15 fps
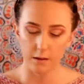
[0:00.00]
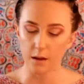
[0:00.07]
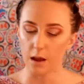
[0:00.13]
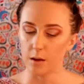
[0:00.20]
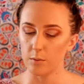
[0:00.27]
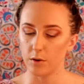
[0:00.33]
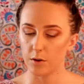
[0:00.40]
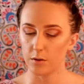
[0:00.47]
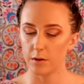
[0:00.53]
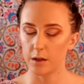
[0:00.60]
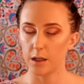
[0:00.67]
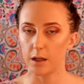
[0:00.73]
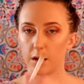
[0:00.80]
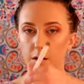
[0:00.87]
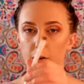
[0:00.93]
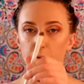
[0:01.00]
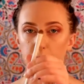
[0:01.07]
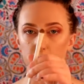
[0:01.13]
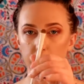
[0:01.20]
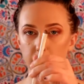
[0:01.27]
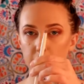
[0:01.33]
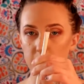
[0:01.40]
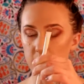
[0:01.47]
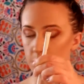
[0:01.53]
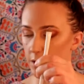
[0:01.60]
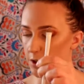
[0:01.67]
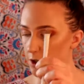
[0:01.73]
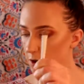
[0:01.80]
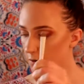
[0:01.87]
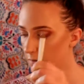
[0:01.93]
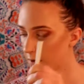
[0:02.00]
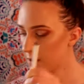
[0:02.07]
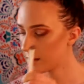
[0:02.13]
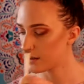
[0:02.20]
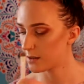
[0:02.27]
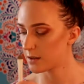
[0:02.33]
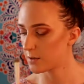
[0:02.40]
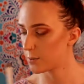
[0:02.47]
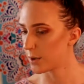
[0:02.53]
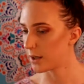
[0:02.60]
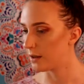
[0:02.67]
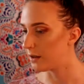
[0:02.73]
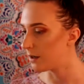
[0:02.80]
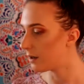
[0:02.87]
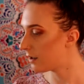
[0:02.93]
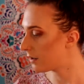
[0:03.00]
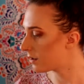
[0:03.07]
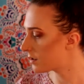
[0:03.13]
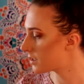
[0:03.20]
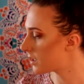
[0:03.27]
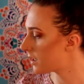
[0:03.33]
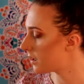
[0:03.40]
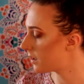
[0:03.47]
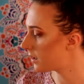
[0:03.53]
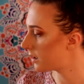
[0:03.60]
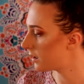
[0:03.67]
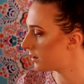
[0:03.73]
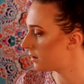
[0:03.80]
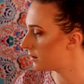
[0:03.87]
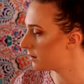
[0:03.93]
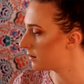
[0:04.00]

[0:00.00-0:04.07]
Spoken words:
I'm going to flip this brush over and spray the other side.